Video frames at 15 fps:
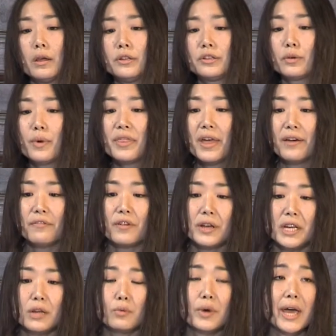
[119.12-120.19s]
So with that
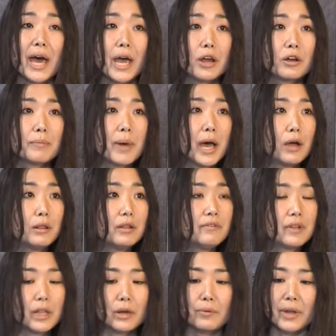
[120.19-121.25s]
funding, we hired Paola
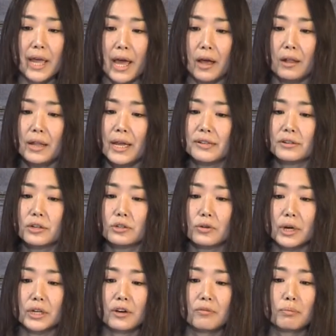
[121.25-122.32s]
Villarreal as our
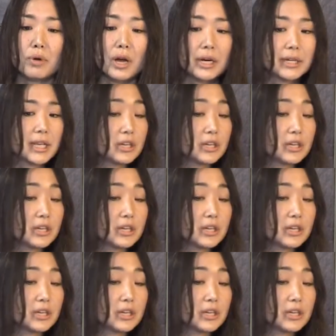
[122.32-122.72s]
Director of Product